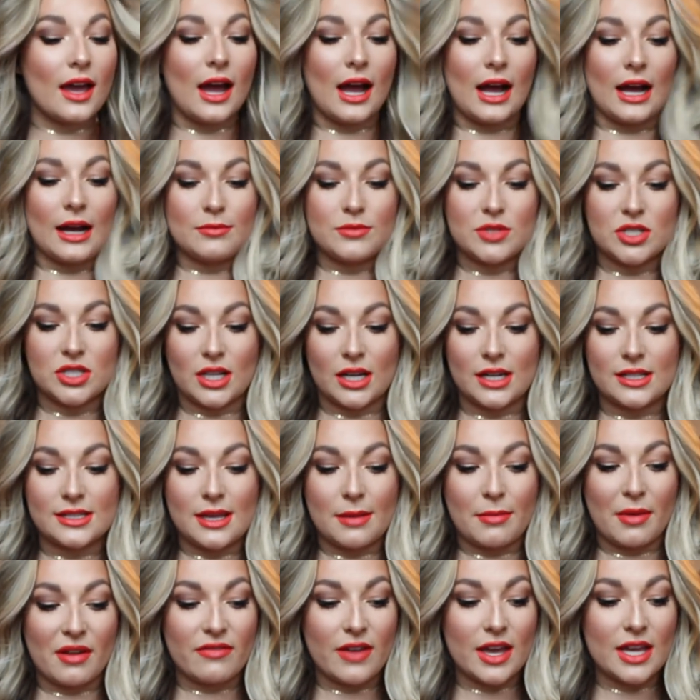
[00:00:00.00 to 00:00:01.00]
I'm just gonna
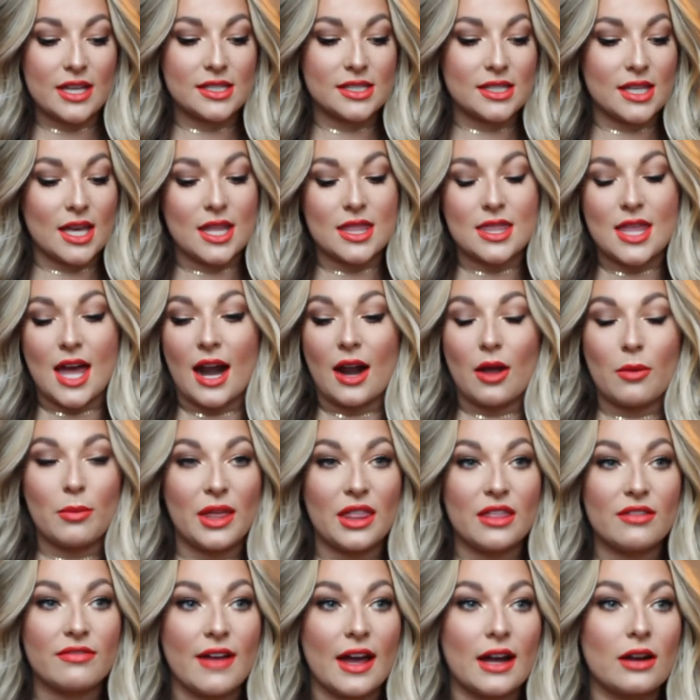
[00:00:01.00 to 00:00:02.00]
set my face, and that'll
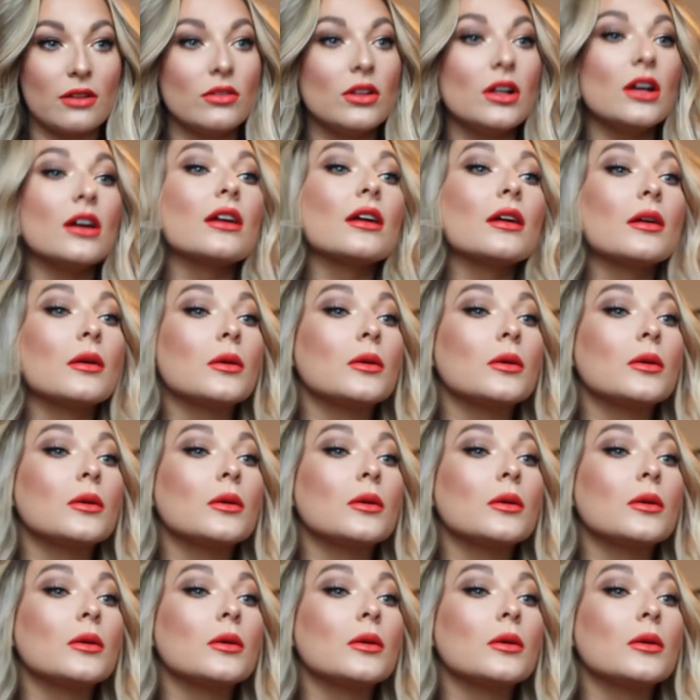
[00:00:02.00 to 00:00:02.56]
be the final look.